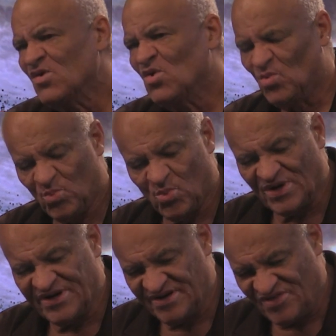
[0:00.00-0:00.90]
one
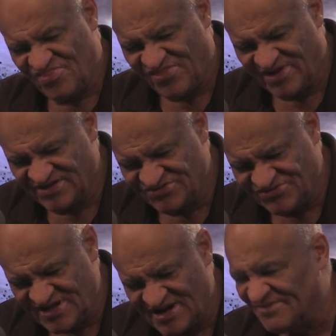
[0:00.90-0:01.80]
of the things that
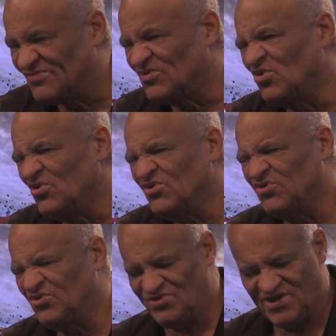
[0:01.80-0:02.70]
I've
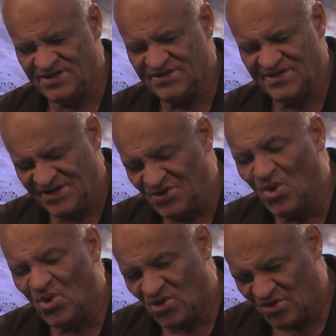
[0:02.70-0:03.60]
learned in, in
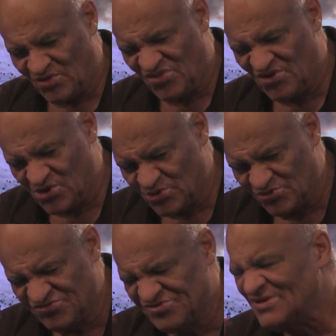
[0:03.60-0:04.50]
all those,